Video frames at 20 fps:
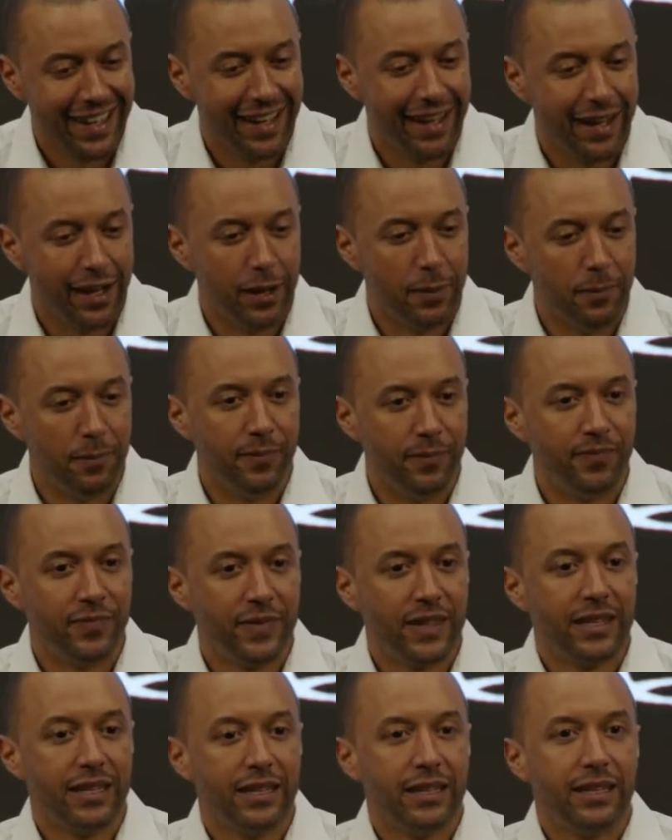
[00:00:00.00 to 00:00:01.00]

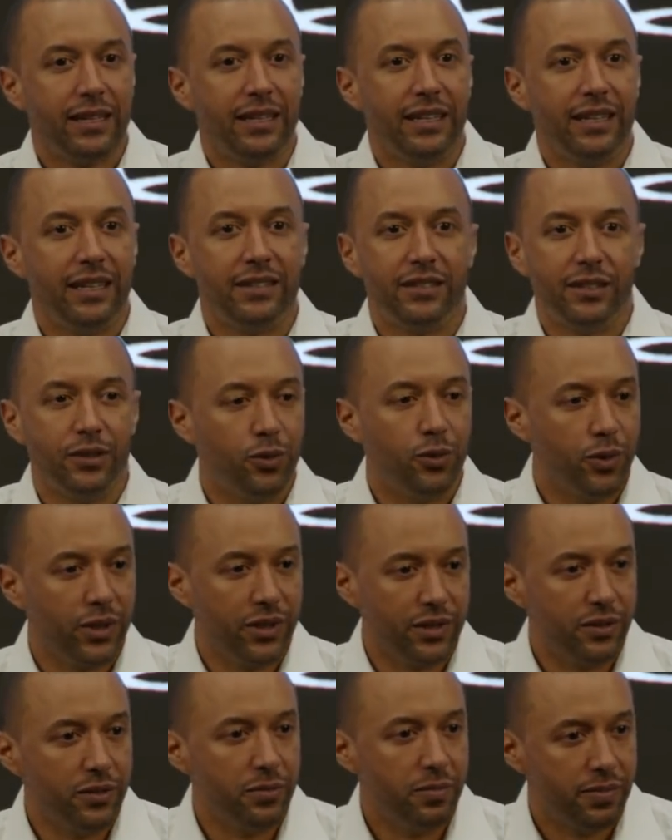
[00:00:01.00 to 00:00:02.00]
It's in a
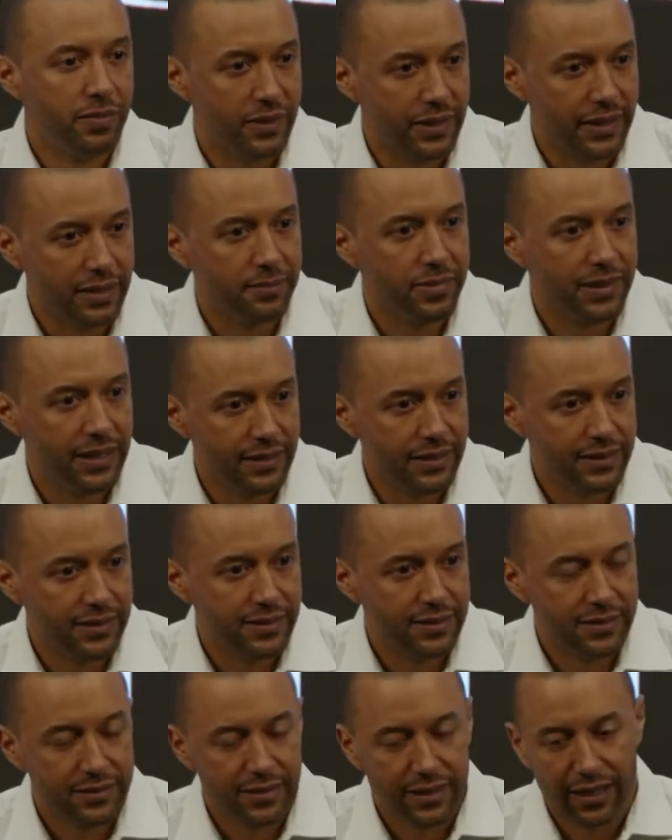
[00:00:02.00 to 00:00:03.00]
really good
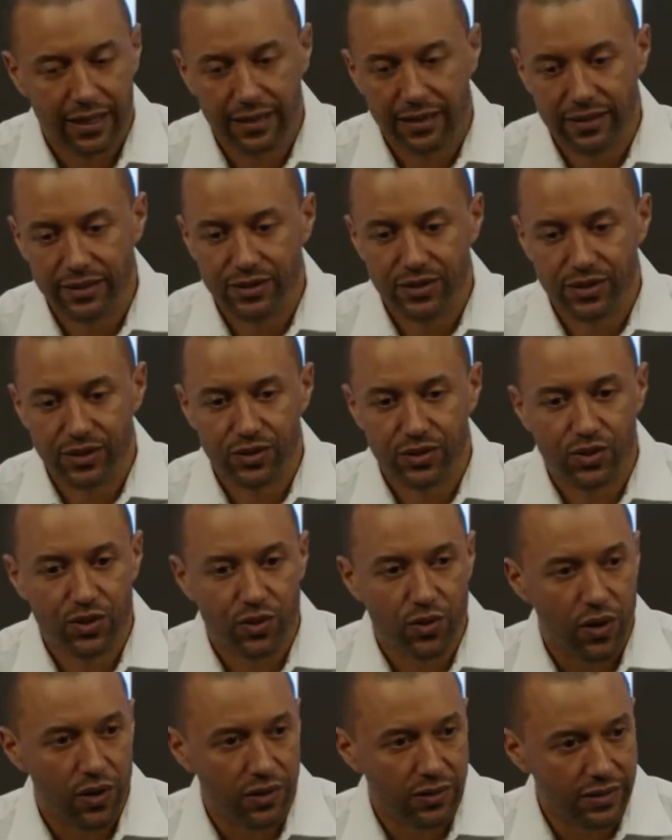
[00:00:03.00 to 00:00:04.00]
place. There's just
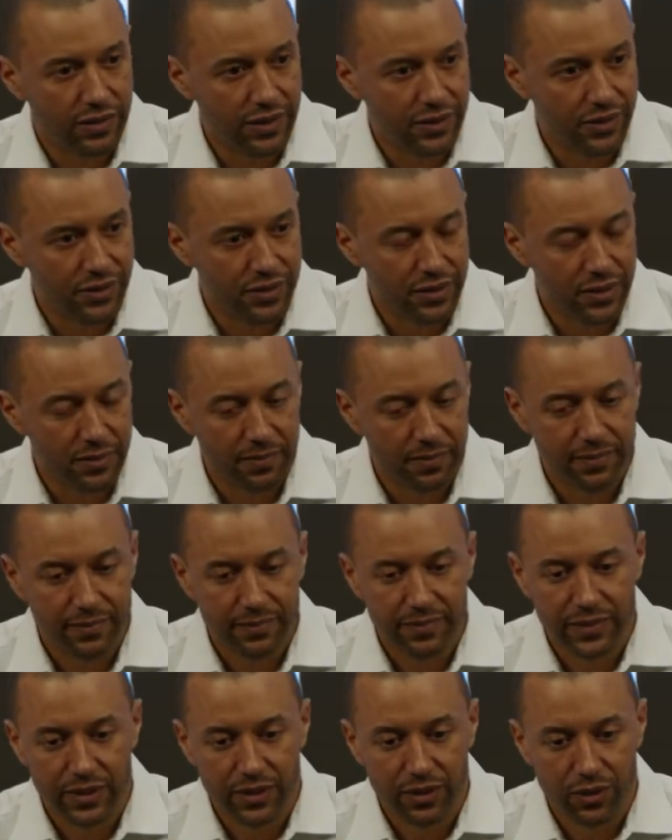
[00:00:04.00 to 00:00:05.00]
strong leadership,
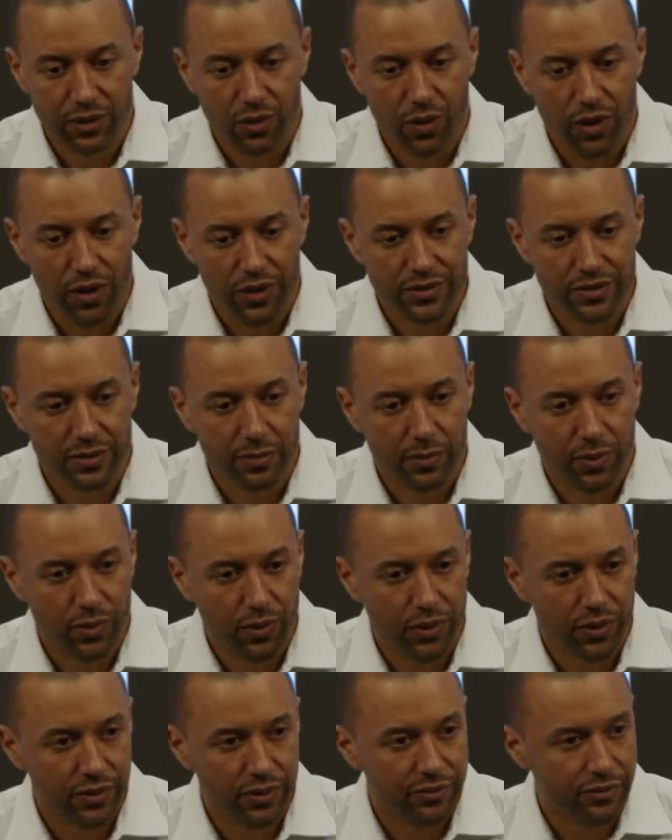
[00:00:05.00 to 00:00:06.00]
you know, across the
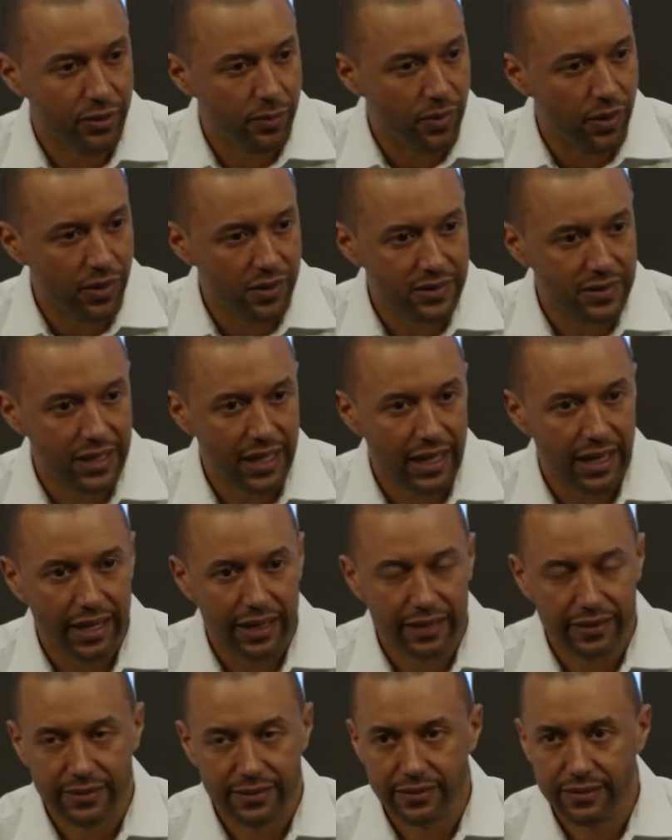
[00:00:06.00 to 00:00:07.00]
board on the football
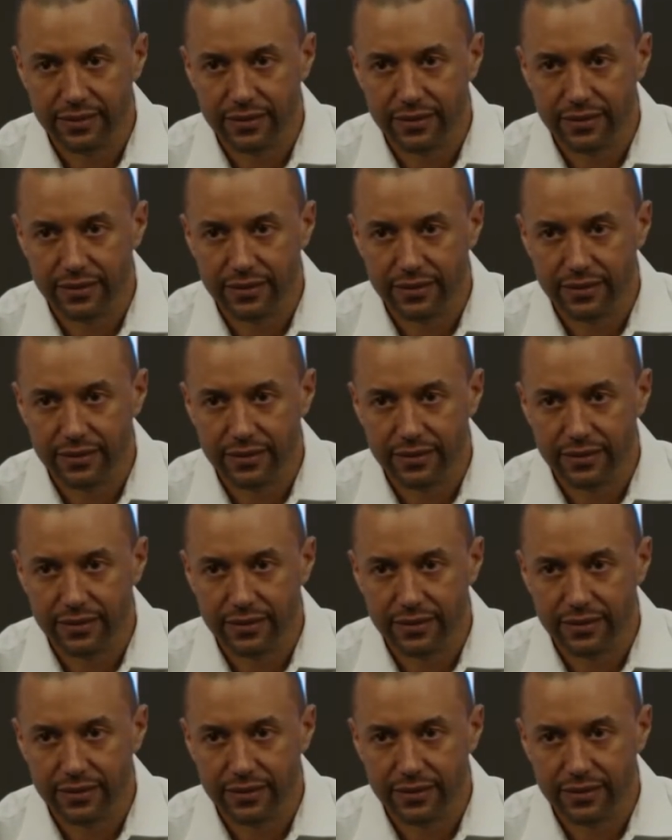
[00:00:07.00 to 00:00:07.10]
side.